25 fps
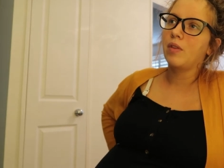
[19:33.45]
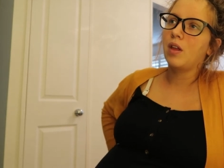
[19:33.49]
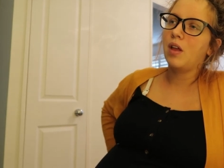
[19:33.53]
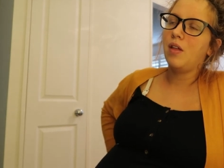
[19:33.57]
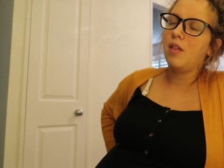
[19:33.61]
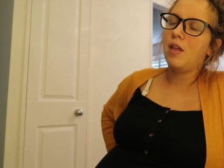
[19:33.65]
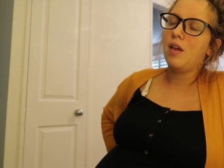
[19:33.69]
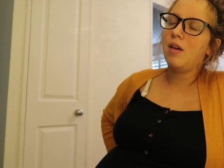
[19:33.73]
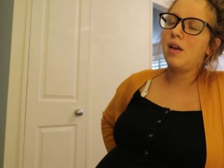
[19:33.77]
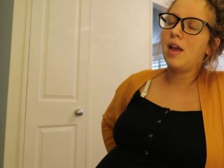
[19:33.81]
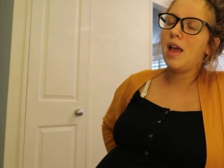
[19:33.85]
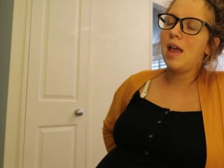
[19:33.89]

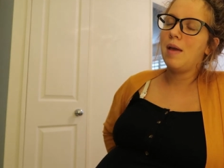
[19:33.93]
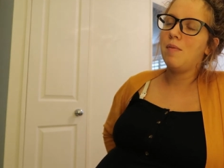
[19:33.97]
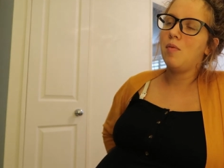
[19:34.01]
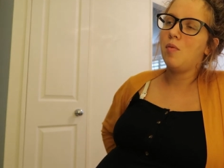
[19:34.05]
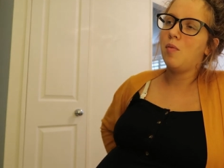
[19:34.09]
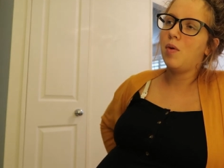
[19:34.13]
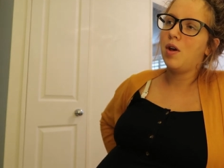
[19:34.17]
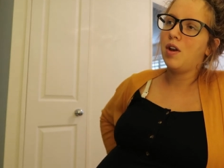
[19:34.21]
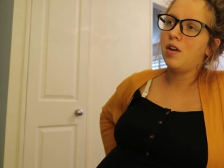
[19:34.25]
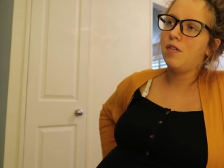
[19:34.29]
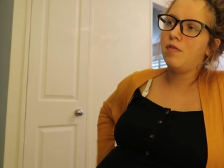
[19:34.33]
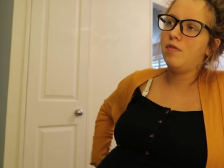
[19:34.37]
And they came
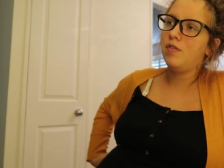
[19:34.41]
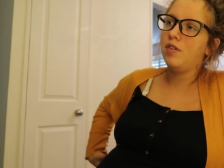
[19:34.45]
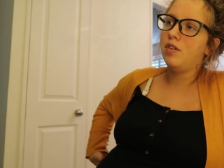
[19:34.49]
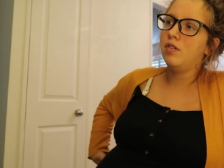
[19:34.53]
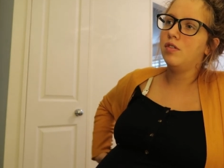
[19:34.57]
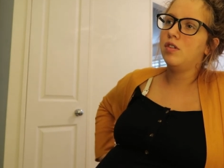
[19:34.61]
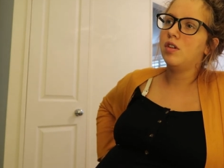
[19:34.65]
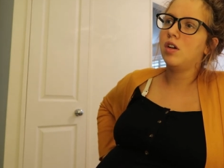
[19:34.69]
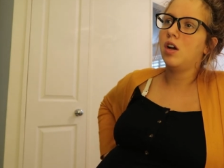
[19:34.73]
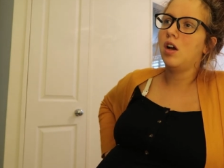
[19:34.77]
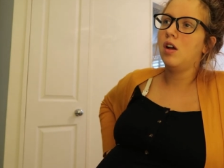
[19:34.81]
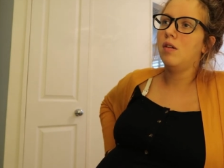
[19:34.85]
and went a
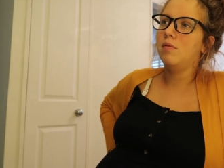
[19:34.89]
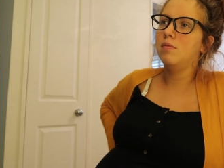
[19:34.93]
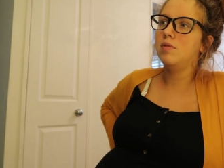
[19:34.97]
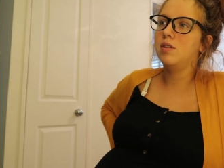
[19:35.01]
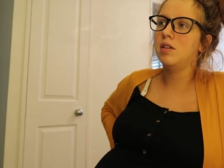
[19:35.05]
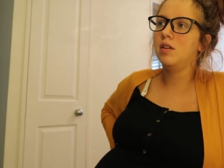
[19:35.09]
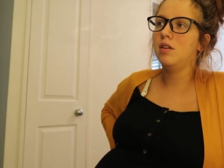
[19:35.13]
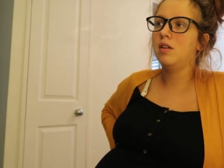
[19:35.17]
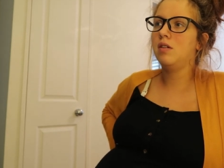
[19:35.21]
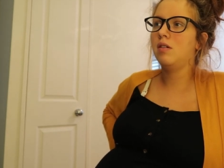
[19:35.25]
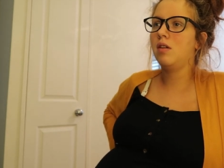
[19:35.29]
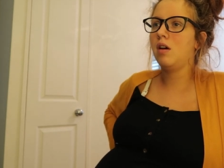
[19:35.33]
few times,
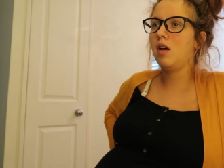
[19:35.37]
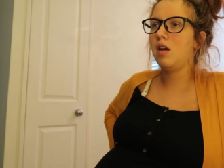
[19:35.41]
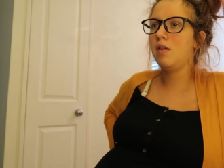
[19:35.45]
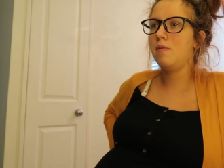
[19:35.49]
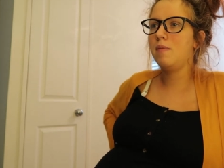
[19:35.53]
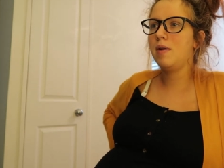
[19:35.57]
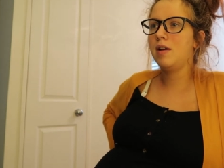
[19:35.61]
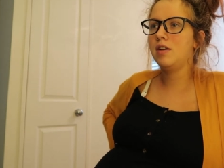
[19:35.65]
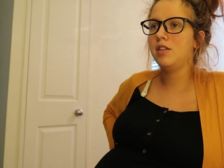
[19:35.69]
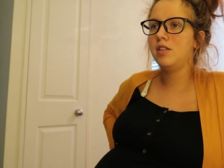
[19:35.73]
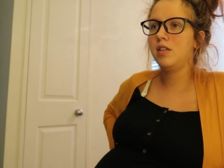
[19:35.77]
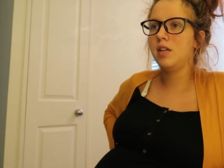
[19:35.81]
and I
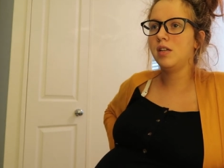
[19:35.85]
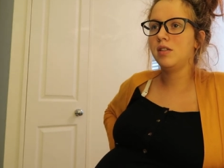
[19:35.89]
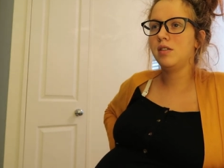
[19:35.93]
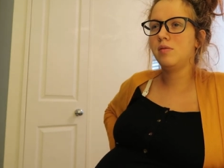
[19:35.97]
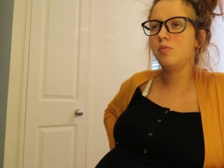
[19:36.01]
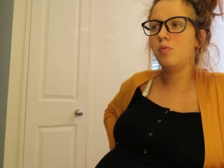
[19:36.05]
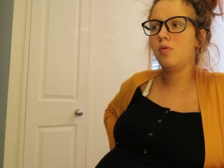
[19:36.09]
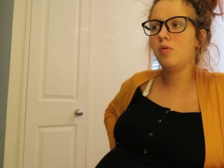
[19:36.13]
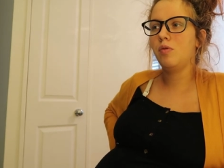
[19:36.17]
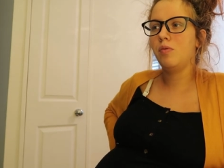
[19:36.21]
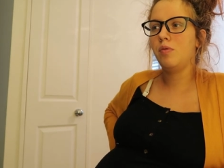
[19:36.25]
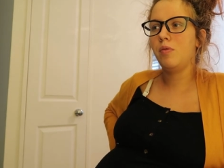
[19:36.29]
imagine
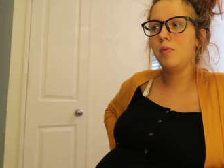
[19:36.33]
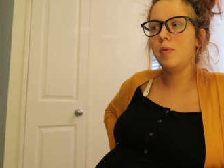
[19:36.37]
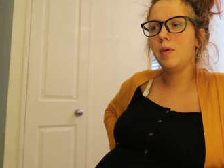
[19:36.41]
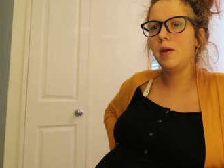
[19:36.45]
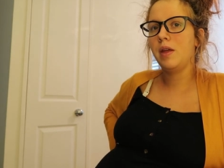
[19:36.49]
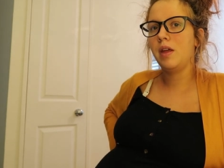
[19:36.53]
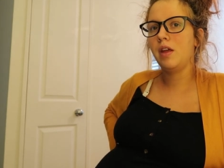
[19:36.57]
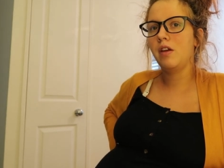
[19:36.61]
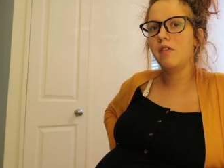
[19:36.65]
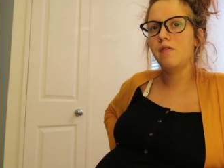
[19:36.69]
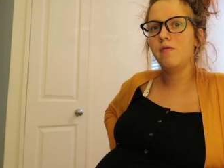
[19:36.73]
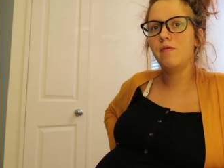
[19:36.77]
that's what the
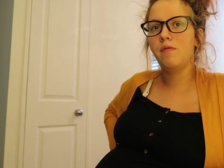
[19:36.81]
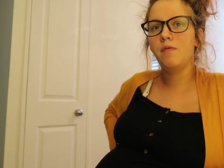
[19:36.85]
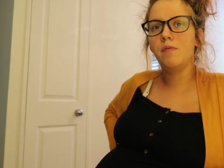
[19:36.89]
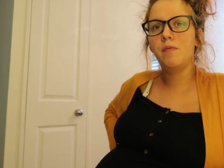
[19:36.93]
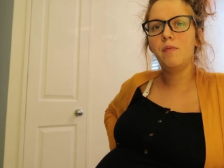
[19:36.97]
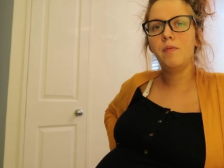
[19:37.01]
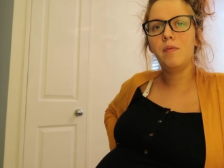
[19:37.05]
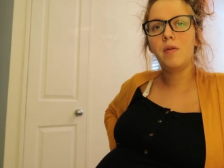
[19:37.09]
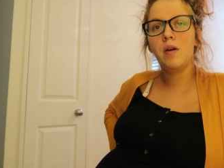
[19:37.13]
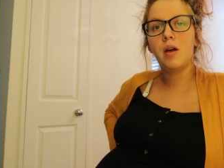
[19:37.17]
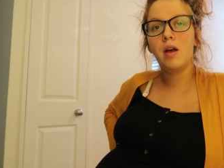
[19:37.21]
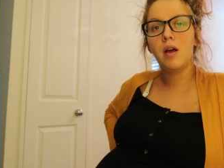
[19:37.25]
beginning of
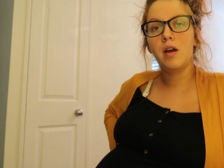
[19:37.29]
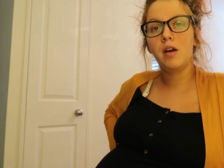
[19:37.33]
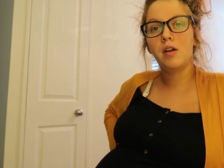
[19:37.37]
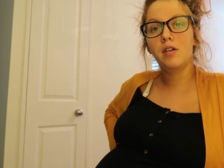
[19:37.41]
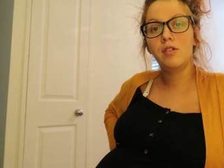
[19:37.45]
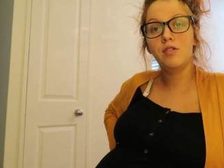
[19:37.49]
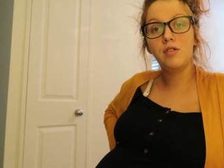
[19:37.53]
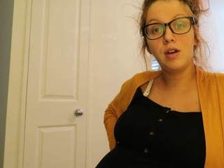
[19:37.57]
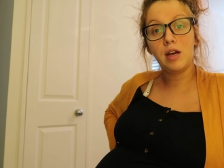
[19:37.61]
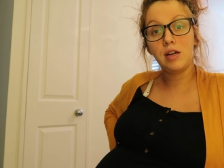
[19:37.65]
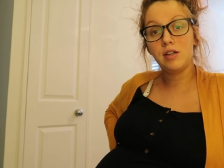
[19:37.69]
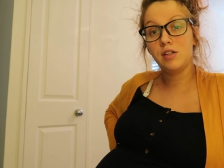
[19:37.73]
uh,
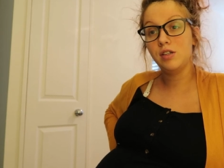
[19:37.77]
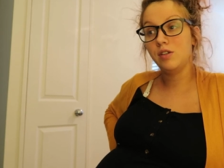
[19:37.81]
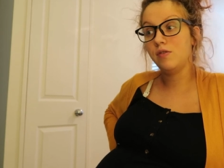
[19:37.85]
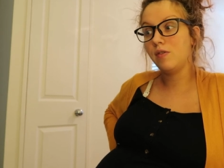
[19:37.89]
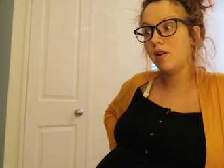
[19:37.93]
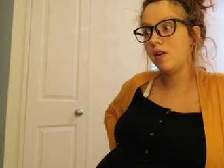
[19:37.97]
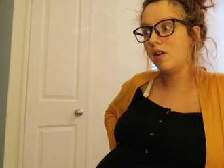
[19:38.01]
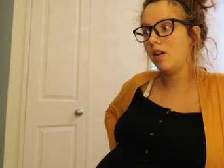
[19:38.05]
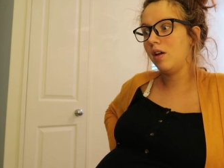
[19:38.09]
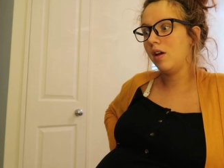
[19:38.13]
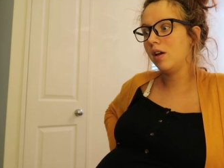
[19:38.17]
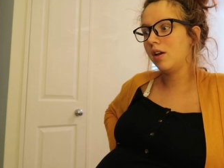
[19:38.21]
contractions
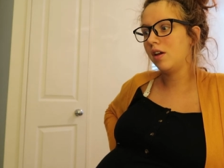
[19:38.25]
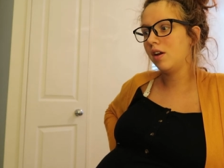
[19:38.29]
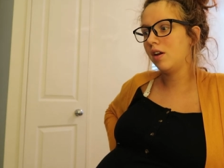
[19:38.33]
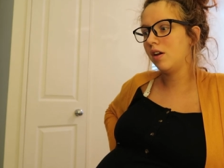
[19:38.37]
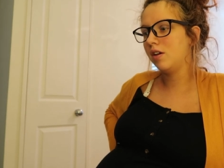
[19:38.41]
felt like.